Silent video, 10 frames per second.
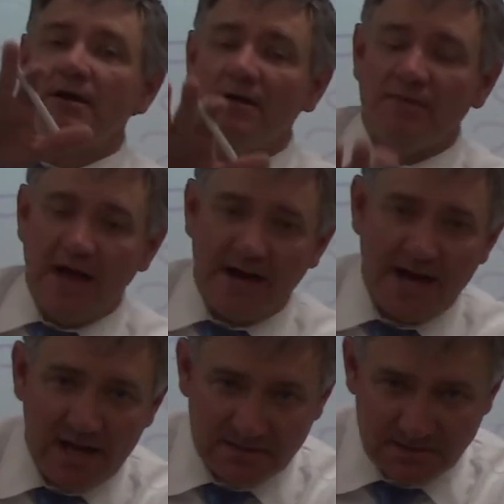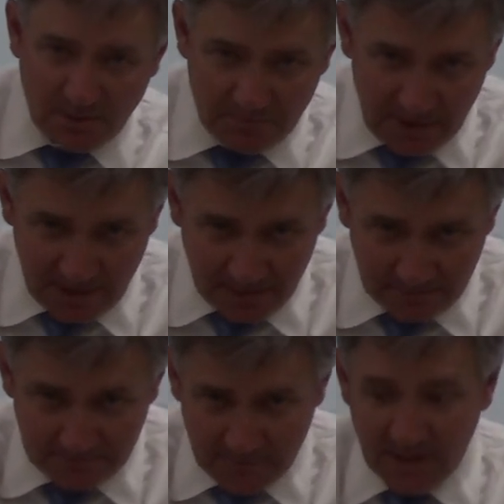that has no meaning,
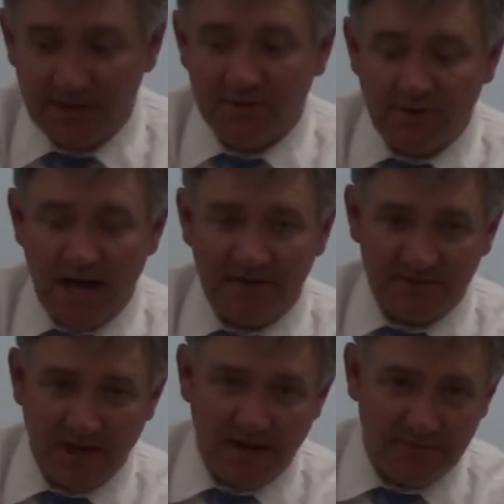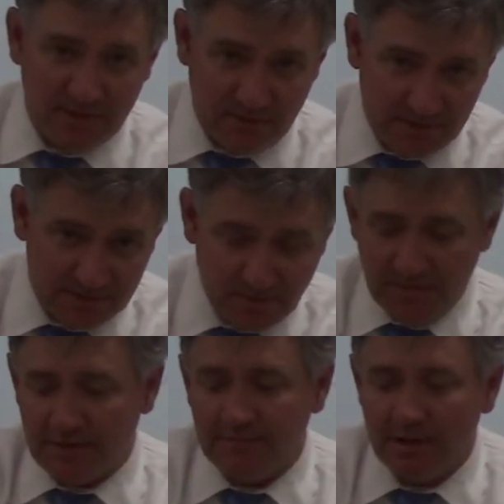okay? You have to have the units
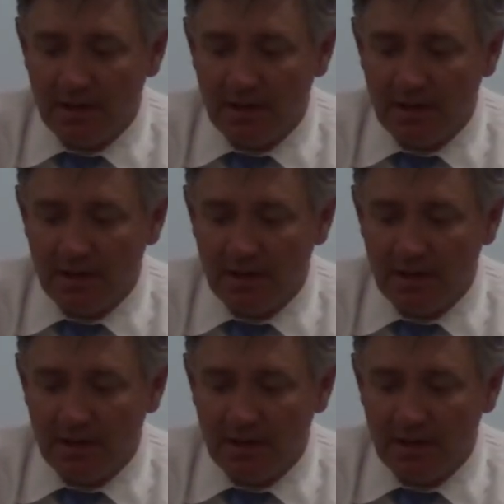with it.